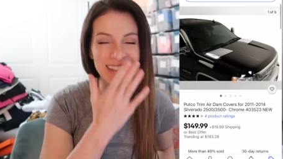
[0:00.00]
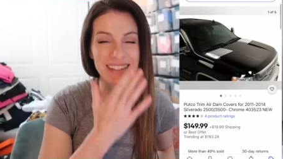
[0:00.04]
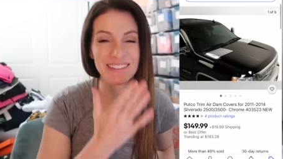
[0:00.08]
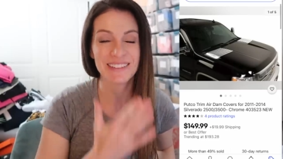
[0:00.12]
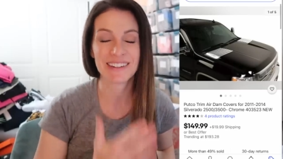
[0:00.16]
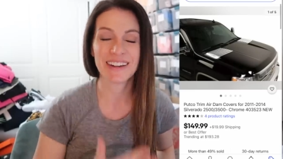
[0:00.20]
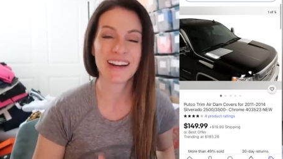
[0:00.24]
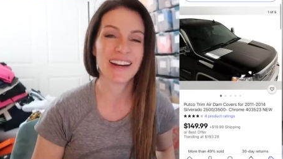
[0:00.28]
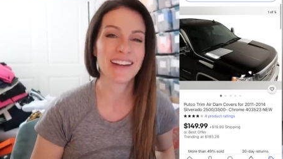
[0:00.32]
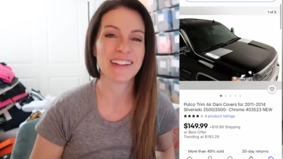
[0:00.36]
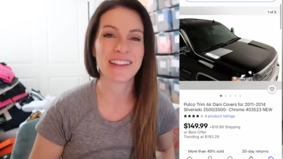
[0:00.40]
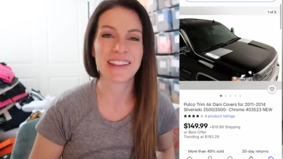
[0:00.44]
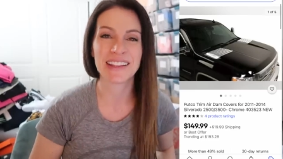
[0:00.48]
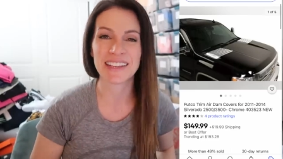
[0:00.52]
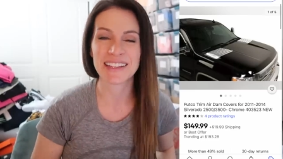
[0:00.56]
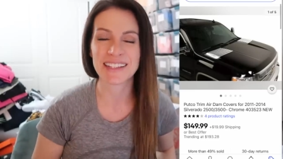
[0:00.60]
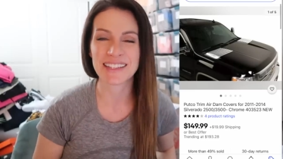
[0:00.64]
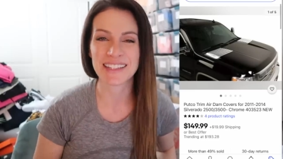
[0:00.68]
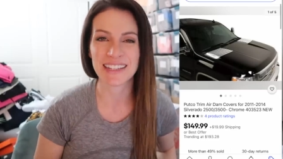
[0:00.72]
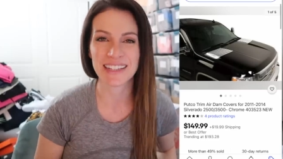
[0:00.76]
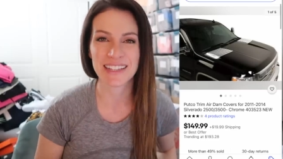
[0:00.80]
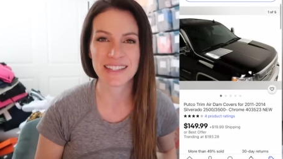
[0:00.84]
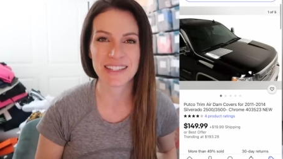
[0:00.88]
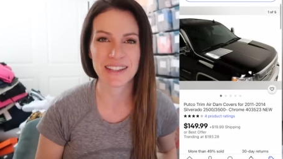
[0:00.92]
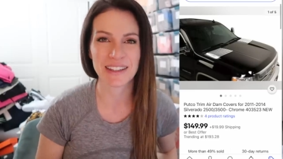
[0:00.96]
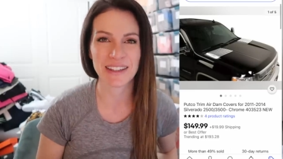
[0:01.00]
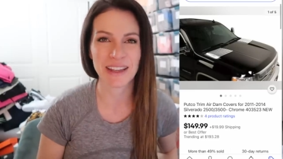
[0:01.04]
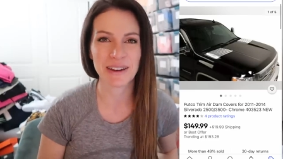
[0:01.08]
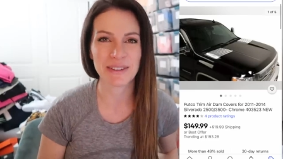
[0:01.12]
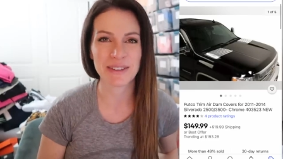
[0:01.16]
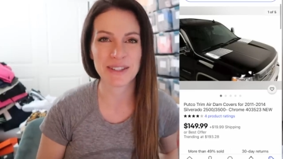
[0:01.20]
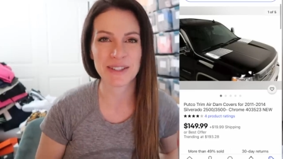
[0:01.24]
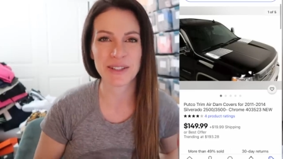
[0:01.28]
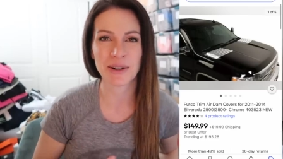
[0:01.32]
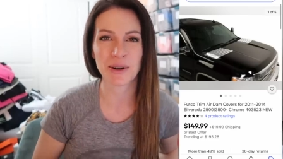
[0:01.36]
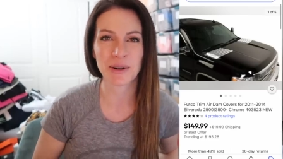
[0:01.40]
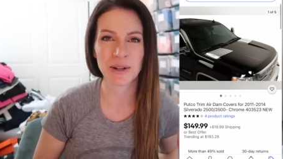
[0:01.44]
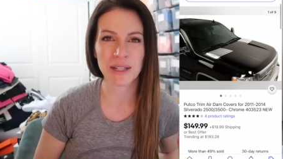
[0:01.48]
They were unlisted, so that
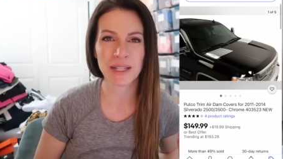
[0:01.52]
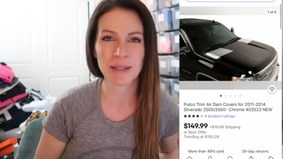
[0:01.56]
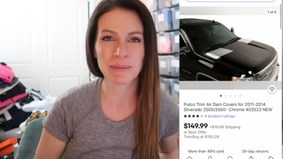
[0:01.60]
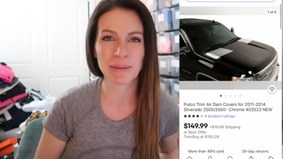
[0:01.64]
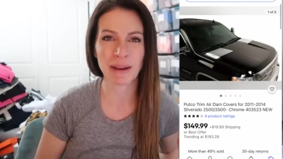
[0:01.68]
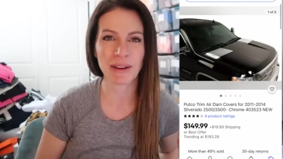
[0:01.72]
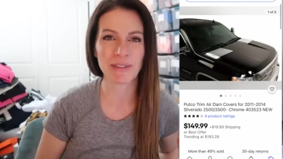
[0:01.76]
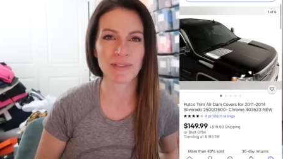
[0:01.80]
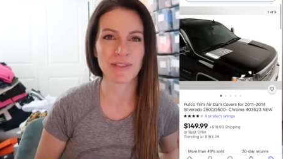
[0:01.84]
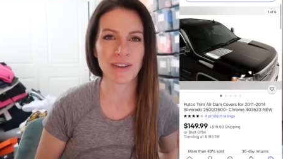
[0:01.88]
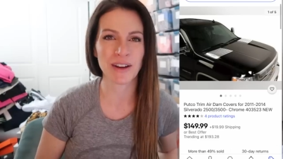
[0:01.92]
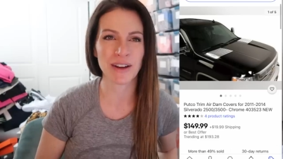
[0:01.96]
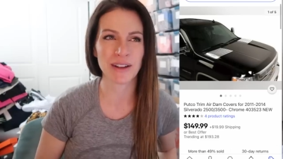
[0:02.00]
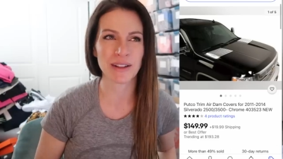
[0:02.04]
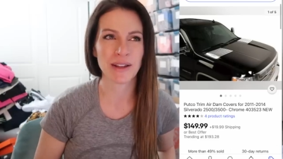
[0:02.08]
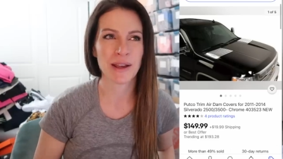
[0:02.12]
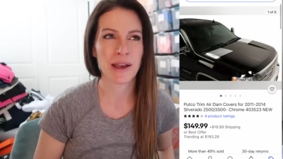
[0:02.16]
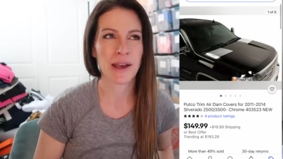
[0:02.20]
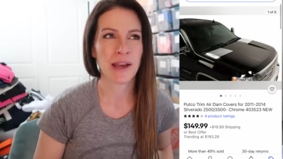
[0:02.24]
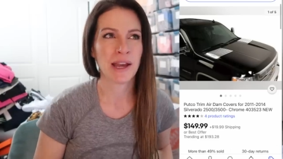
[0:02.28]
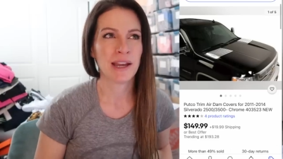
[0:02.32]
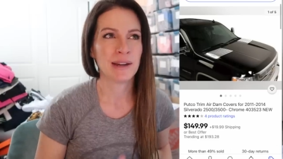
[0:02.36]
was totally my fault.